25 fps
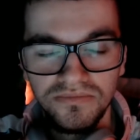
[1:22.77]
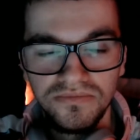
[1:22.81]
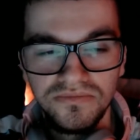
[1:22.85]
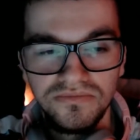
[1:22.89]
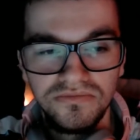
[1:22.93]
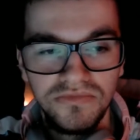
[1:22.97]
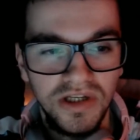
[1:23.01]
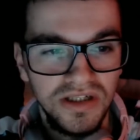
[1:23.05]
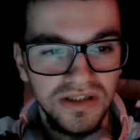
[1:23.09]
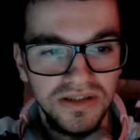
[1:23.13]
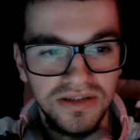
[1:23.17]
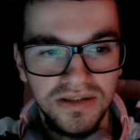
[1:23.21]

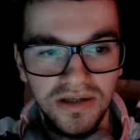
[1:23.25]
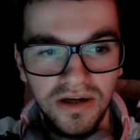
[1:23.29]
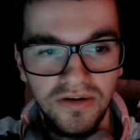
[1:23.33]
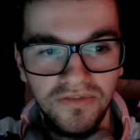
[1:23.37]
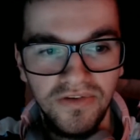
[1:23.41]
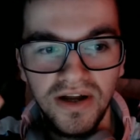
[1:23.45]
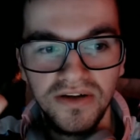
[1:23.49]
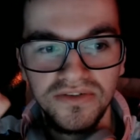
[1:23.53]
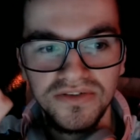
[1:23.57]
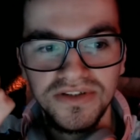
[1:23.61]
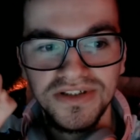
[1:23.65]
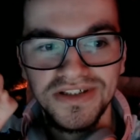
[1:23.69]
like
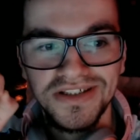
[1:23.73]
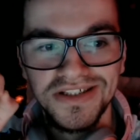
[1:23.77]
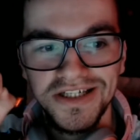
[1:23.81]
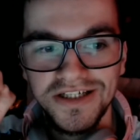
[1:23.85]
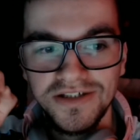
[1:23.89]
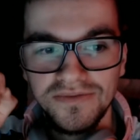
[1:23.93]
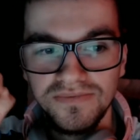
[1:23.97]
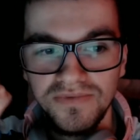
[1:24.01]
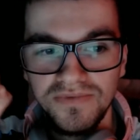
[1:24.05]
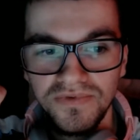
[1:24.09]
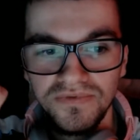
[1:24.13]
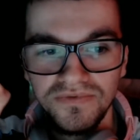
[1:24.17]
around six
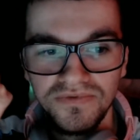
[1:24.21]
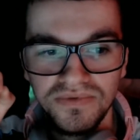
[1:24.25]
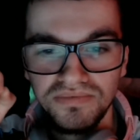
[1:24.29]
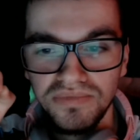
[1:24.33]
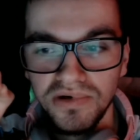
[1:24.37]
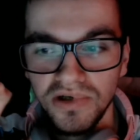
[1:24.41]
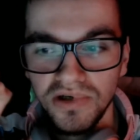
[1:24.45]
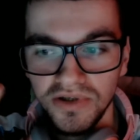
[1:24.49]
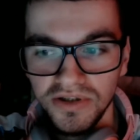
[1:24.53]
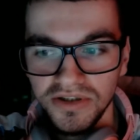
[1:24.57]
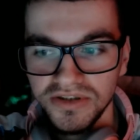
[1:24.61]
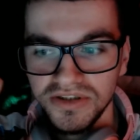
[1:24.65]
months
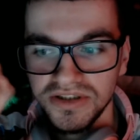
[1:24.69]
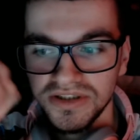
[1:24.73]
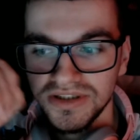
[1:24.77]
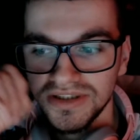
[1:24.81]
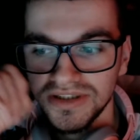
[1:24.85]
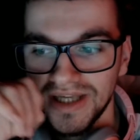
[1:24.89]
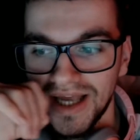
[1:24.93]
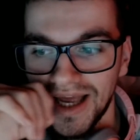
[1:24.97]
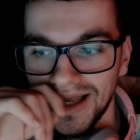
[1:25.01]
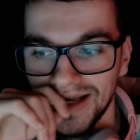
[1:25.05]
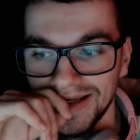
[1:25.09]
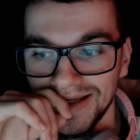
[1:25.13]
plus
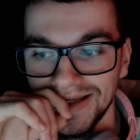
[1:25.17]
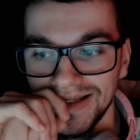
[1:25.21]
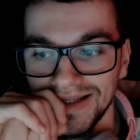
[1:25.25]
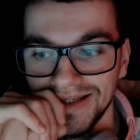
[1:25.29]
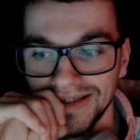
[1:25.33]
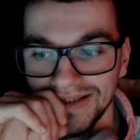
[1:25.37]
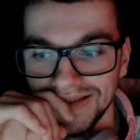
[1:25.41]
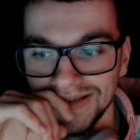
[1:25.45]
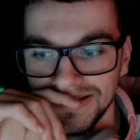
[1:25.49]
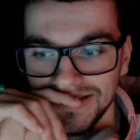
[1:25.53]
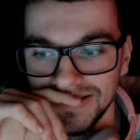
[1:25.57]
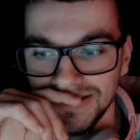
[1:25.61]
at
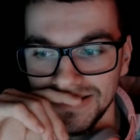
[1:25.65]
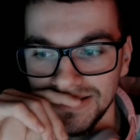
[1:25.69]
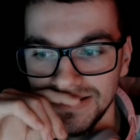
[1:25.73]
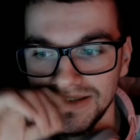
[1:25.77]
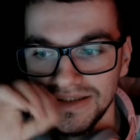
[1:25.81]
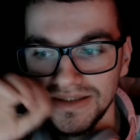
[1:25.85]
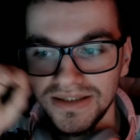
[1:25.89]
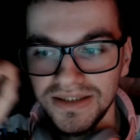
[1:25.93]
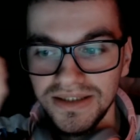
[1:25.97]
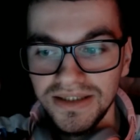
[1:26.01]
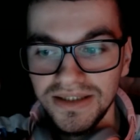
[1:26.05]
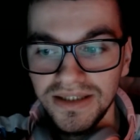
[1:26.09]
least,
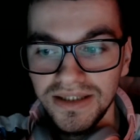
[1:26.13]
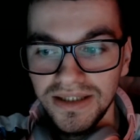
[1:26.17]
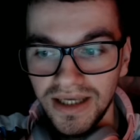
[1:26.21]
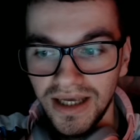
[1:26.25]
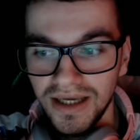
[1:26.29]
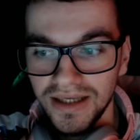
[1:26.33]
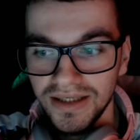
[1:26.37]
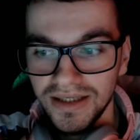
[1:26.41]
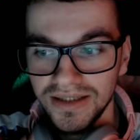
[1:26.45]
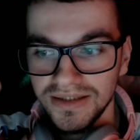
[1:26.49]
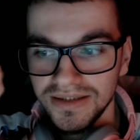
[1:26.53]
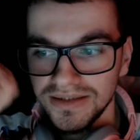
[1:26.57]

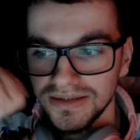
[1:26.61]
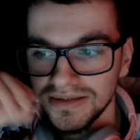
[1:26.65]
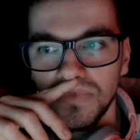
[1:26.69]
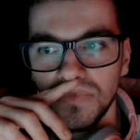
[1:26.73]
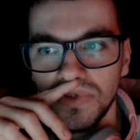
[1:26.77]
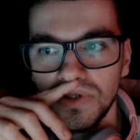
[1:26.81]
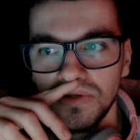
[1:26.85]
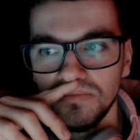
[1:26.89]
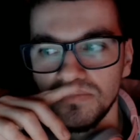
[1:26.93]
at least.